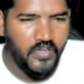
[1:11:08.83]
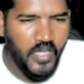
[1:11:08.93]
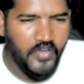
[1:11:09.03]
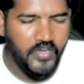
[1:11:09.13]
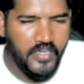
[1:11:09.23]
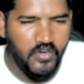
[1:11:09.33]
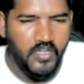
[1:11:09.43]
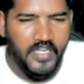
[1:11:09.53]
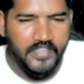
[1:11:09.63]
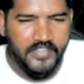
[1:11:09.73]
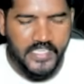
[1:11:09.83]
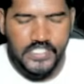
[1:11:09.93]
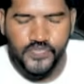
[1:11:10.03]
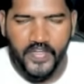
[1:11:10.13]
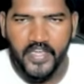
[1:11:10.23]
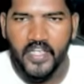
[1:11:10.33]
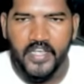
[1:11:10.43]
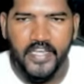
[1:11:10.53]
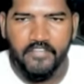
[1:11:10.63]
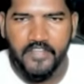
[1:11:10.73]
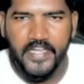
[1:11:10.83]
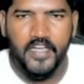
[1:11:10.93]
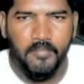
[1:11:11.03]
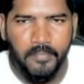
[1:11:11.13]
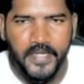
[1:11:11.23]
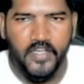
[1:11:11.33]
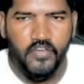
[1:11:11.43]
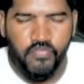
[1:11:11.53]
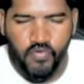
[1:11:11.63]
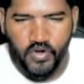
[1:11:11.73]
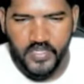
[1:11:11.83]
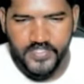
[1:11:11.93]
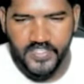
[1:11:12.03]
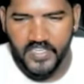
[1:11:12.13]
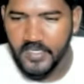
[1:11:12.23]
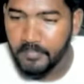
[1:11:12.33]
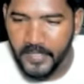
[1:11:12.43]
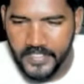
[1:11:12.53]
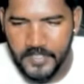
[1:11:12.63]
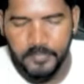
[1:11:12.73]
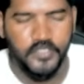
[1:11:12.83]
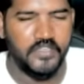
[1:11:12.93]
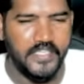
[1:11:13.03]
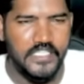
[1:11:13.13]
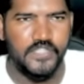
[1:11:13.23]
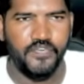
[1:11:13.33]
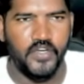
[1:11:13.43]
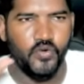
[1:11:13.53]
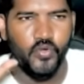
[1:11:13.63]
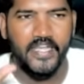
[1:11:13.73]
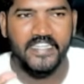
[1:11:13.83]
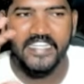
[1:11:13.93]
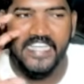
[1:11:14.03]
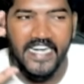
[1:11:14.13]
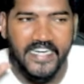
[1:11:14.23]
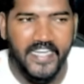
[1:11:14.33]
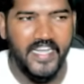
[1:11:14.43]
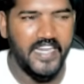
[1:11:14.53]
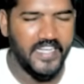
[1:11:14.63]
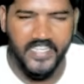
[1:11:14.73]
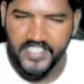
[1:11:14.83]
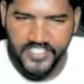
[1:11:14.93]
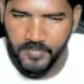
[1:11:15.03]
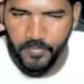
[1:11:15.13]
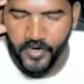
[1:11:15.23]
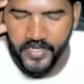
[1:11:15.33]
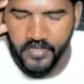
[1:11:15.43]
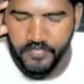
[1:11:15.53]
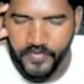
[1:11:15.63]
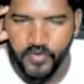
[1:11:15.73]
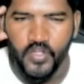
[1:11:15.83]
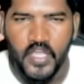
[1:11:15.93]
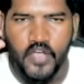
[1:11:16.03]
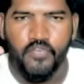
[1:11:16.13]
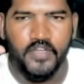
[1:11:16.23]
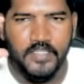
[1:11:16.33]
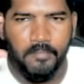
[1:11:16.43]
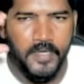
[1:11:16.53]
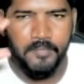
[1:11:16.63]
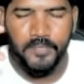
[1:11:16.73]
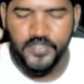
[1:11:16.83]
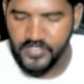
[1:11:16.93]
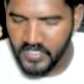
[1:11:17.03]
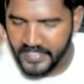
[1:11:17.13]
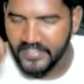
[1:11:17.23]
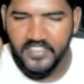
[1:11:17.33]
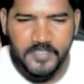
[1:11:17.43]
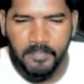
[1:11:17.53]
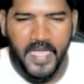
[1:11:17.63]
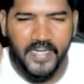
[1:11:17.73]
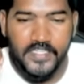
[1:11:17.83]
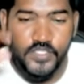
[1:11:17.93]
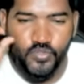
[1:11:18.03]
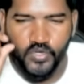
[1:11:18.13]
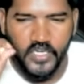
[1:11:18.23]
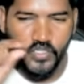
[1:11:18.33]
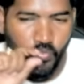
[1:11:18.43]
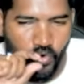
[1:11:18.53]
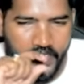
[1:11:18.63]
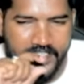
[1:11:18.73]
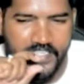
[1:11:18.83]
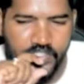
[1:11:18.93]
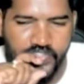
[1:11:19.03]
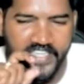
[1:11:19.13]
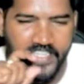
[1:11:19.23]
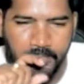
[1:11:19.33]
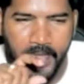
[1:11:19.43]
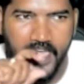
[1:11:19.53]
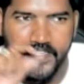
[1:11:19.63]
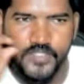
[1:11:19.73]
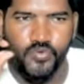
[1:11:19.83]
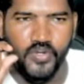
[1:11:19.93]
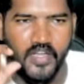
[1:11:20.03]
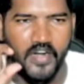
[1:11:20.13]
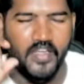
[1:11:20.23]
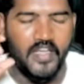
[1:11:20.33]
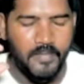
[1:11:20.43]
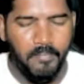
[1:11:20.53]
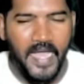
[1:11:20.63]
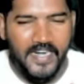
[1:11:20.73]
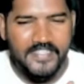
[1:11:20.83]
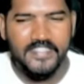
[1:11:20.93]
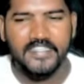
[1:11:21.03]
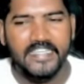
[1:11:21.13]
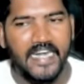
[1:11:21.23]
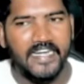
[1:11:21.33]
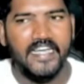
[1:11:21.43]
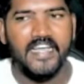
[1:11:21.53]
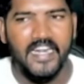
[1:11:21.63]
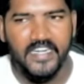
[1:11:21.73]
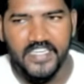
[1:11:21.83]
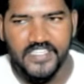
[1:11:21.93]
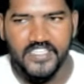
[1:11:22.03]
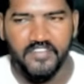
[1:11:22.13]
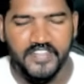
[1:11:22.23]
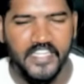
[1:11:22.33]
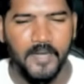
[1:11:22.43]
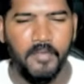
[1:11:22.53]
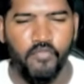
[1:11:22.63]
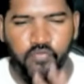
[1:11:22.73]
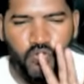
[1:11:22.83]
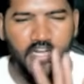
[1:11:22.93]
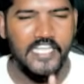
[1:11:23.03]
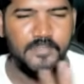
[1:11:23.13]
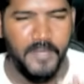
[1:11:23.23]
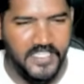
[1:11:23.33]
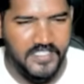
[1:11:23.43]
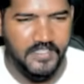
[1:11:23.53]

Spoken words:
Are you clear? That's why every company are focusing on multiple things for knowing the entire organization point of view. for the purpose in this balance scorecard. The word itself saying that balance scorecard, balancing the entire organization with help of four aspects.